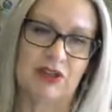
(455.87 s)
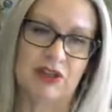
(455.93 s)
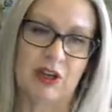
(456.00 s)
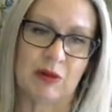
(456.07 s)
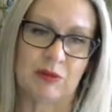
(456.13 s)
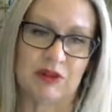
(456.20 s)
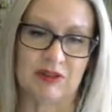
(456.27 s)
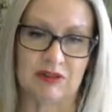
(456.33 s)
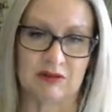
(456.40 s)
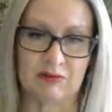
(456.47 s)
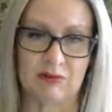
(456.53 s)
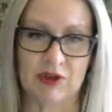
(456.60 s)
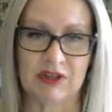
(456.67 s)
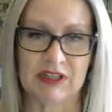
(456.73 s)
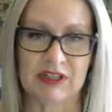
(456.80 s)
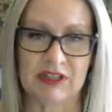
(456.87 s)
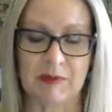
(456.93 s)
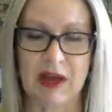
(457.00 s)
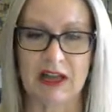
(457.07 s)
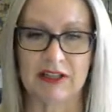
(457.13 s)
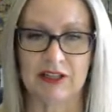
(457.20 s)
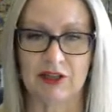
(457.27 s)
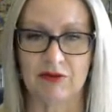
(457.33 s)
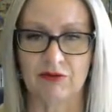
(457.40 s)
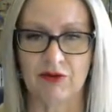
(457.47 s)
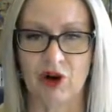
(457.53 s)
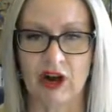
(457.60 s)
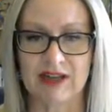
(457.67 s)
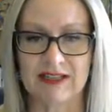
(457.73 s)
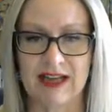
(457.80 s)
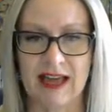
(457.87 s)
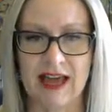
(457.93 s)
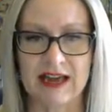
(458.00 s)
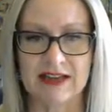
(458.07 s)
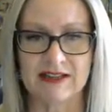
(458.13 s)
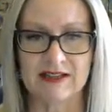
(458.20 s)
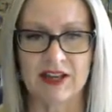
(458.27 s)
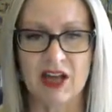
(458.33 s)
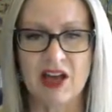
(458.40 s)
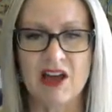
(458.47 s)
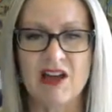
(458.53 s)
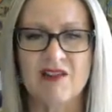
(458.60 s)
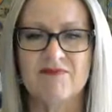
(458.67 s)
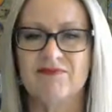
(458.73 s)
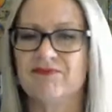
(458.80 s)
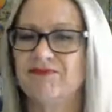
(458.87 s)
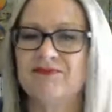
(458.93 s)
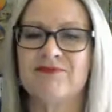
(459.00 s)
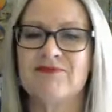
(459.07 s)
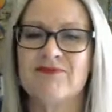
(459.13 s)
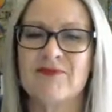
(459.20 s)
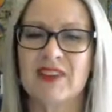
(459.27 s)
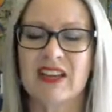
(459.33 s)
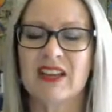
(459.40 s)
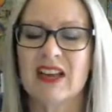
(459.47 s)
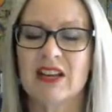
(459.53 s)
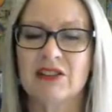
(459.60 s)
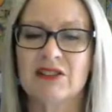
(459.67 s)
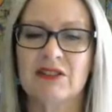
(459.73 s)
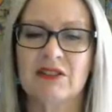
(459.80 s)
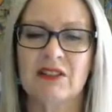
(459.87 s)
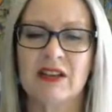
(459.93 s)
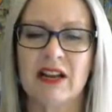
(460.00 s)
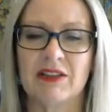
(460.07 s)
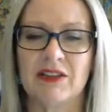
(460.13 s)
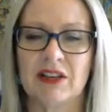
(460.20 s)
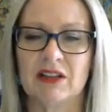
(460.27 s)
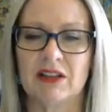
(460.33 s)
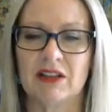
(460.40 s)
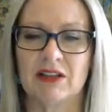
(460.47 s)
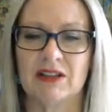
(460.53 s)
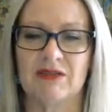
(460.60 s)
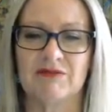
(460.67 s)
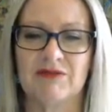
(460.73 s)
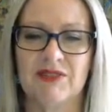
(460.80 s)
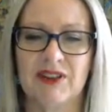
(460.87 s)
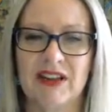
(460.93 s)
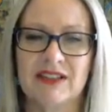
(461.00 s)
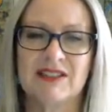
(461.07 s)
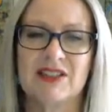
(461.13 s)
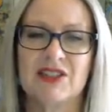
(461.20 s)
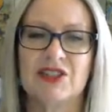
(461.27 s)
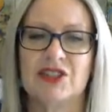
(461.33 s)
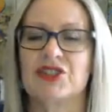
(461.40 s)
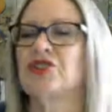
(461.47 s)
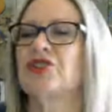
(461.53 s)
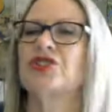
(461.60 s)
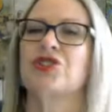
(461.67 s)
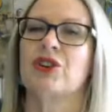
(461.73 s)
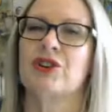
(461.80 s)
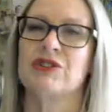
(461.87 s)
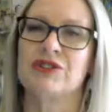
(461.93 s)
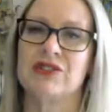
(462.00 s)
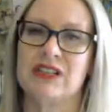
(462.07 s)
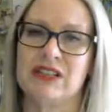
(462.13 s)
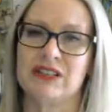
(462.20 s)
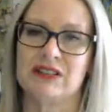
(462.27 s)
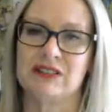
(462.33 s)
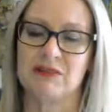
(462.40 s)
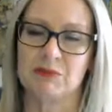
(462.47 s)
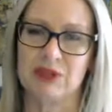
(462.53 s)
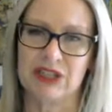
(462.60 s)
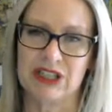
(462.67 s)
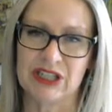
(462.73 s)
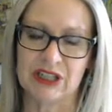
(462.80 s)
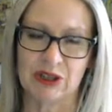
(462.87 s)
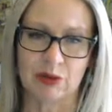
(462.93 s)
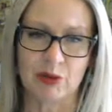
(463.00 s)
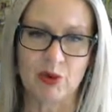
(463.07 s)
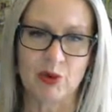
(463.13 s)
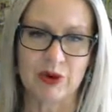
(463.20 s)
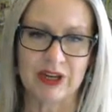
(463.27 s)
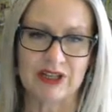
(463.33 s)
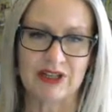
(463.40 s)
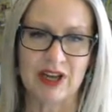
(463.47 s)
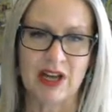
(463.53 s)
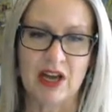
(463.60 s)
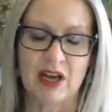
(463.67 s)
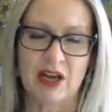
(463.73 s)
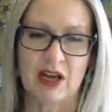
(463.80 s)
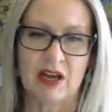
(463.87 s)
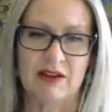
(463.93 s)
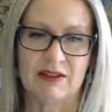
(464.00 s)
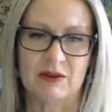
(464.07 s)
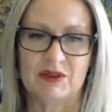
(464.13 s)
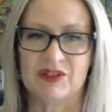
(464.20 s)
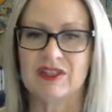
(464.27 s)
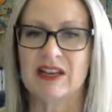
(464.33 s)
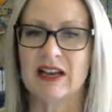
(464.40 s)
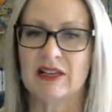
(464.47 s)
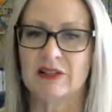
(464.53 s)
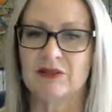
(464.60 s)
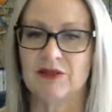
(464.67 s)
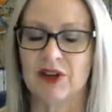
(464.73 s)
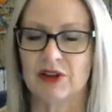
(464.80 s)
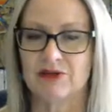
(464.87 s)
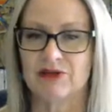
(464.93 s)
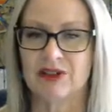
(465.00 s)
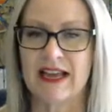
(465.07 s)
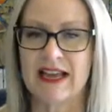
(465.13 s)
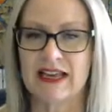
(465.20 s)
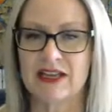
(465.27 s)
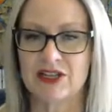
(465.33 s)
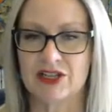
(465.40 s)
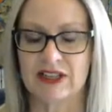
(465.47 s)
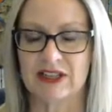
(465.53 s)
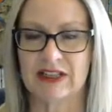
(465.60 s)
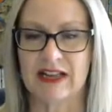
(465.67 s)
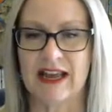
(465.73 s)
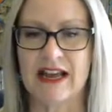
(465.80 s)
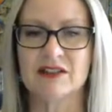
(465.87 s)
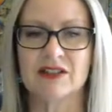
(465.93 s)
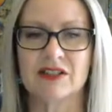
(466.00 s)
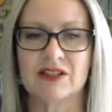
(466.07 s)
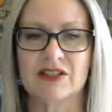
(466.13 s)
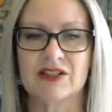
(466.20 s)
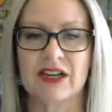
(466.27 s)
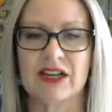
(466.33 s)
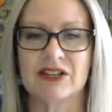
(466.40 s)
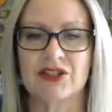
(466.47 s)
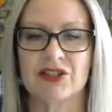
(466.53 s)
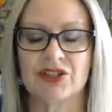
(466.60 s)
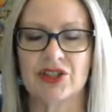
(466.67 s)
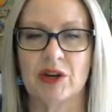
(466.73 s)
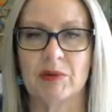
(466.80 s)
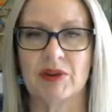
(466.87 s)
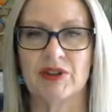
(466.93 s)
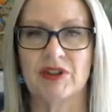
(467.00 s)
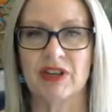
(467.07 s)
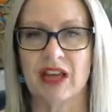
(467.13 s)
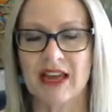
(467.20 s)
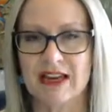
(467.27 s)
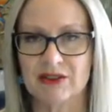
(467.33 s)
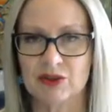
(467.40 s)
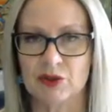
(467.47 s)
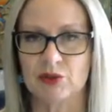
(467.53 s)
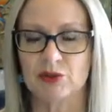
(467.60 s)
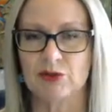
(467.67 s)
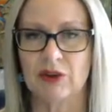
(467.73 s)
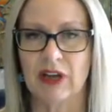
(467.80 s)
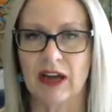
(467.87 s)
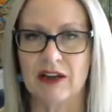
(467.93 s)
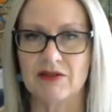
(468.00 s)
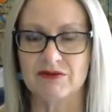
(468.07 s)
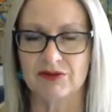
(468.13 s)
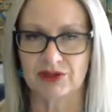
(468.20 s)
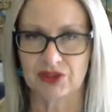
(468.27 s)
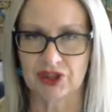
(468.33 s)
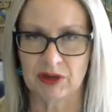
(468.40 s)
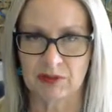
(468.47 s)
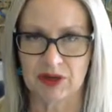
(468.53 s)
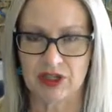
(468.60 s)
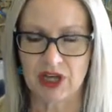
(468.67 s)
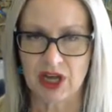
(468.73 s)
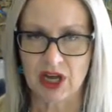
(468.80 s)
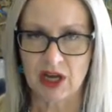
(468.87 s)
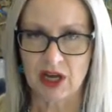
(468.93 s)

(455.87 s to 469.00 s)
the Shepherd and Municipality of Ryde case. Again, nothing fancy, just shows this particular point. There was a sale of land in a housing estate to Shepherd. The council gave Shepherd